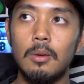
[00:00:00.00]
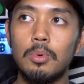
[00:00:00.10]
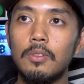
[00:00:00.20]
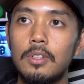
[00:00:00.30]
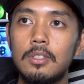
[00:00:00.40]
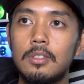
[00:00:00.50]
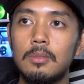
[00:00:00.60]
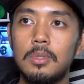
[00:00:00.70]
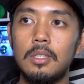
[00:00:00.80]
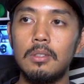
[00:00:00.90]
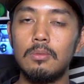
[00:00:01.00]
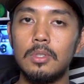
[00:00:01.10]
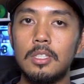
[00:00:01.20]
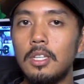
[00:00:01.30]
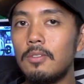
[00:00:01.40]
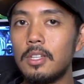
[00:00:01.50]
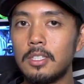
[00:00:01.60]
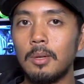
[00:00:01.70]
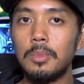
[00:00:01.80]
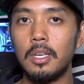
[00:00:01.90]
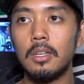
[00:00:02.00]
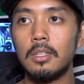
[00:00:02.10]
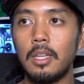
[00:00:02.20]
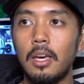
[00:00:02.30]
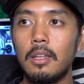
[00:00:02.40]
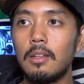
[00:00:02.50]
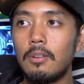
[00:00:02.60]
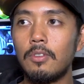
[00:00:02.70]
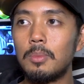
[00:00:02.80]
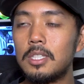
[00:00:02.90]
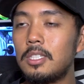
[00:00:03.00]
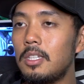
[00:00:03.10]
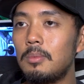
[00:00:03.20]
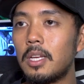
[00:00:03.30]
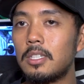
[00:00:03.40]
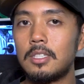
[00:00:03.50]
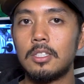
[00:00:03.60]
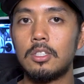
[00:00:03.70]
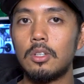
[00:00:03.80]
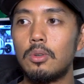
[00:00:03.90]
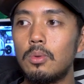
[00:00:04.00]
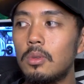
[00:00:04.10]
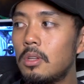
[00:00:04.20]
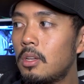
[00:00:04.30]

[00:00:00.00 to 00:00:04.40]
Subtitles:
privilege to be receiving something that from a team that's just so